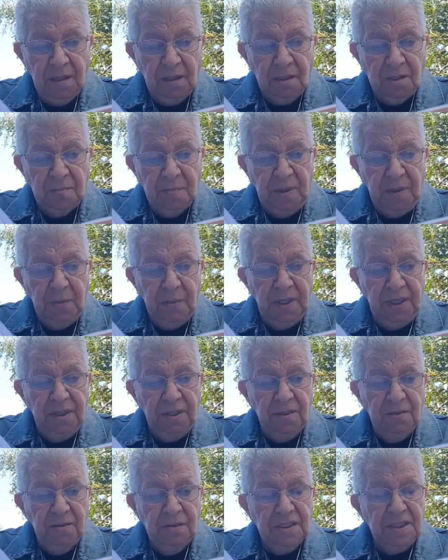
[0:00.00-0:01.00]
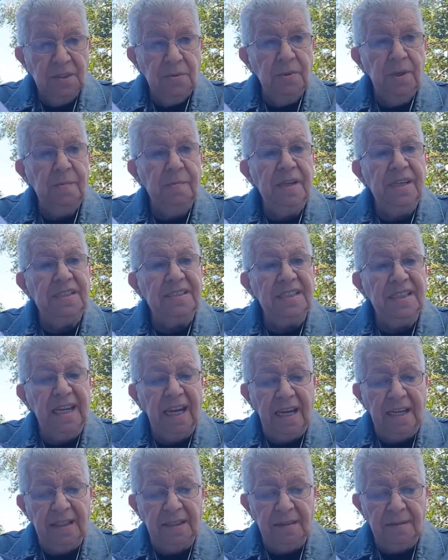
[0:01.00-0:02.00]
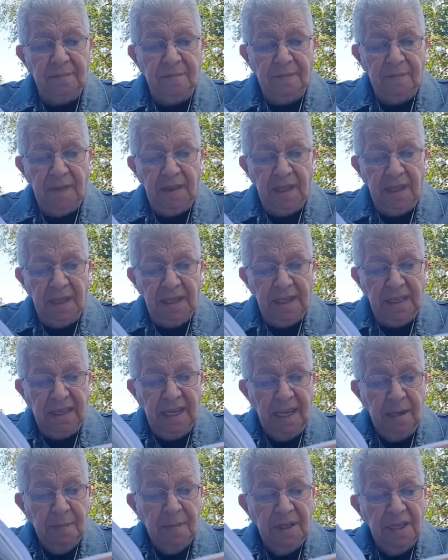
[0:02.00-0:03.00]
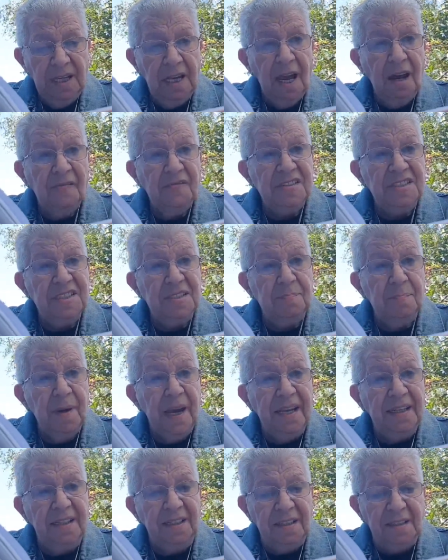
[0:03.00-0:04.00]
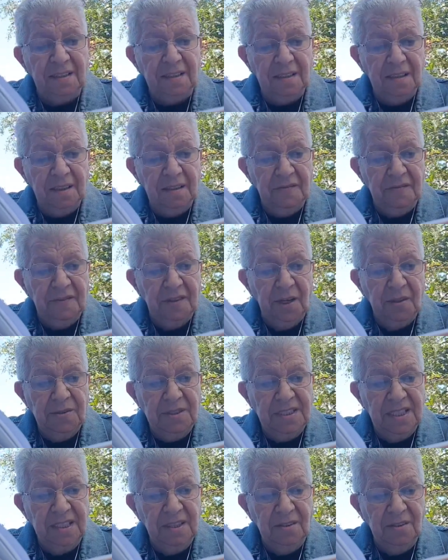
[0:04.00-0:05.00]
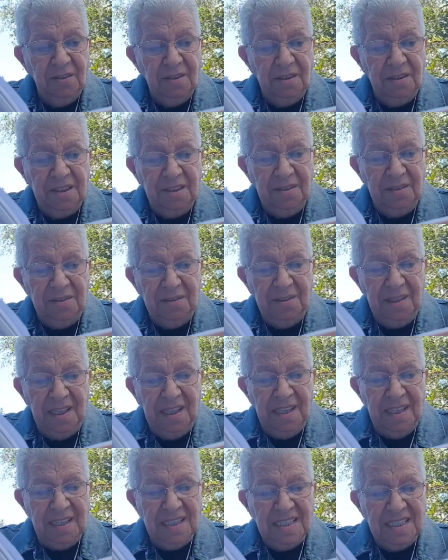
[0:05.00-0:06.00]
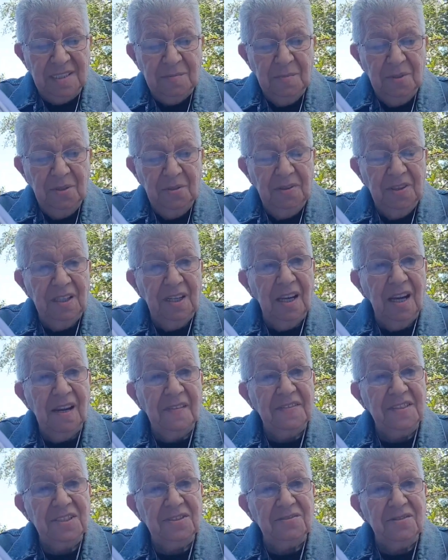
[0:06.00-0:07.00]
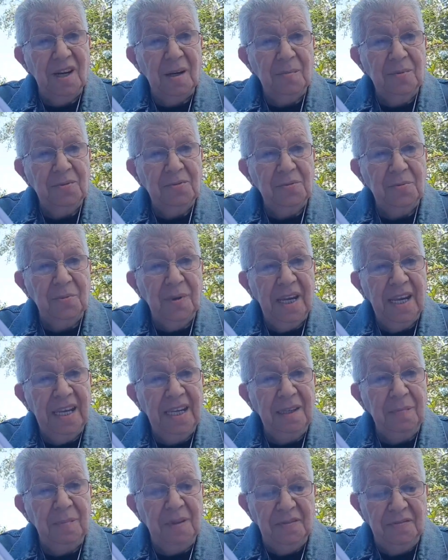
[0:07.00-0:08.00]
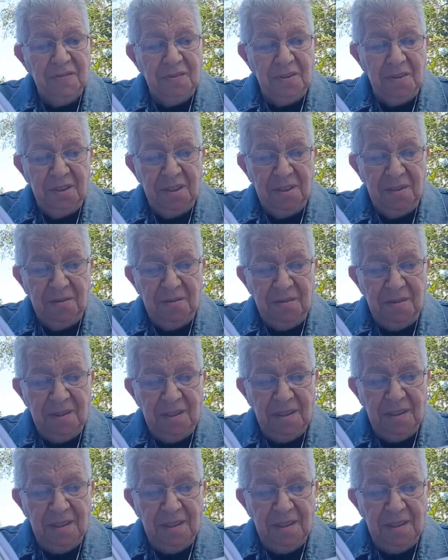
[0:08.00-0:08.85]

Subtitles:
God be with you till we meet again. Keep love's banner floating o'er you, smooth life's troubled way before you,